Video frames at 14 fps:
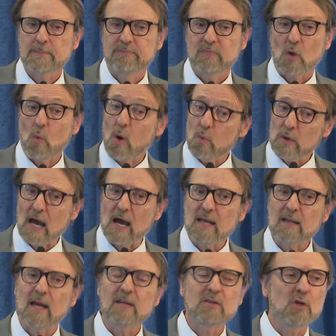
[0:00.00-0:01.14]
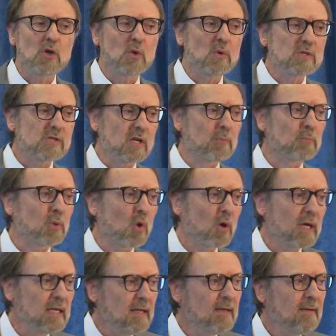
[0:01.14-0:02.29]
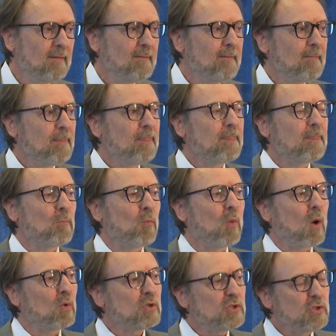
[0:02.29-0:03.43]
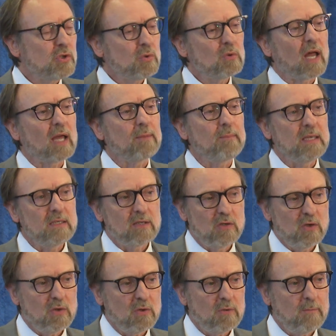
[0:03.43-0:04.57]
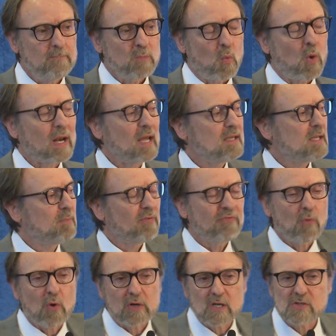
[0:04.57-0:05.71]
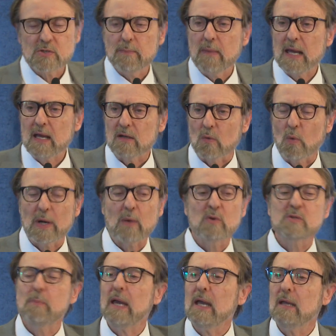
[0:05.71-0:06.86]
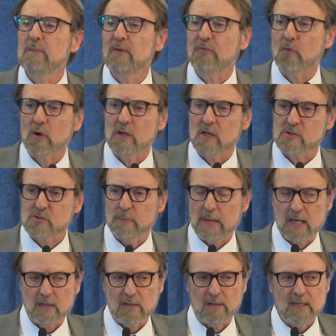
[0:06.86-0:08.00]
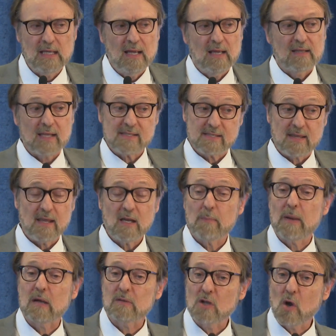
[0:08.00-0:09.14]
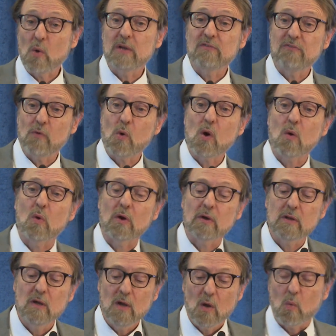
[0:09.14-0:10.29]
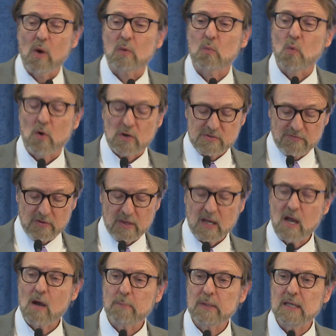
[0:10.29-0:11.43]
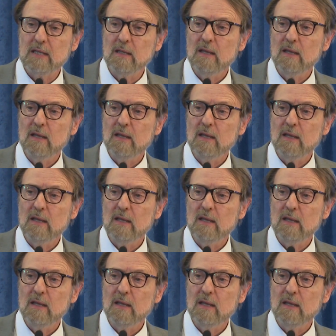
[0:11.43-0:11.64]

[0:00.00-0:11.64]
What would I like to do as an employee? What would you like me to do? What I did before doesn't matter. What I was paid before doesn't matter. Let's think about going forward, what works for the company